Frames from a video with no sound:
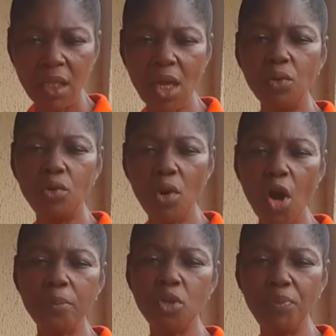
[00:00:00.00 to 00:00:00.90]
They'll grow
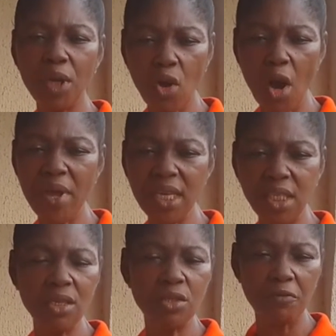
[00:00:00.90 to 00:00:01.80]
up to become
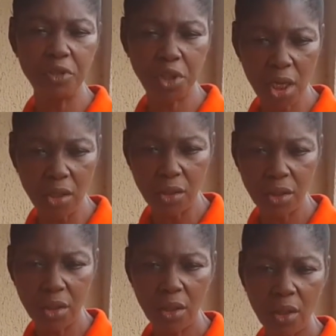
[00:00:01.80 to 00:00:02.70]
agents of
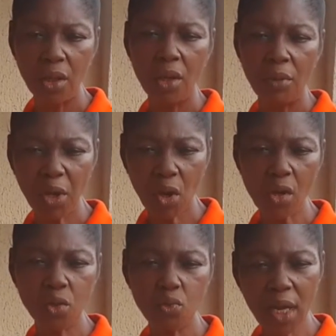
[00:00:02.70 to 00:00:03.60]
change,
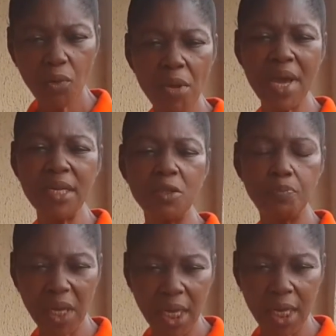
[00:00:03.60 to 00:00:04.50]
because when women
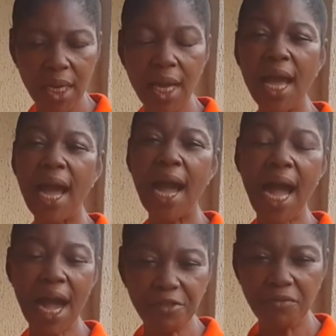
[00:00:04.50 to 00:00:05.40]
speak,
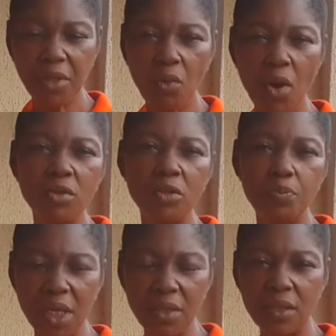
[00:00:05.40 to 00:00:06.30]
half of the world
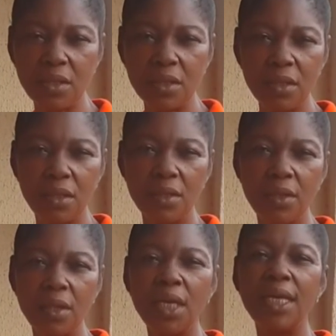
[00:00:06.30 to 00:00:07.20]
speaks.
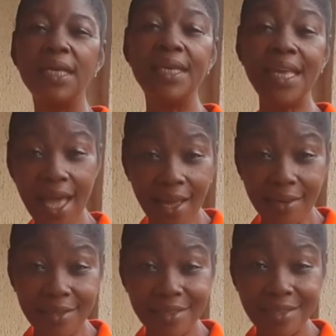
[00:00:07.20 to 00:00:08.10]

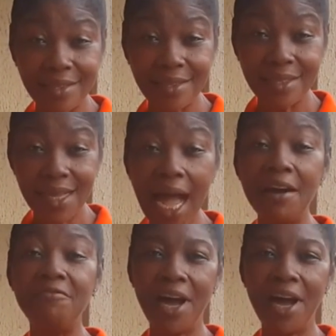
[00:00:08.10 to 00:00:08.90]
Girls are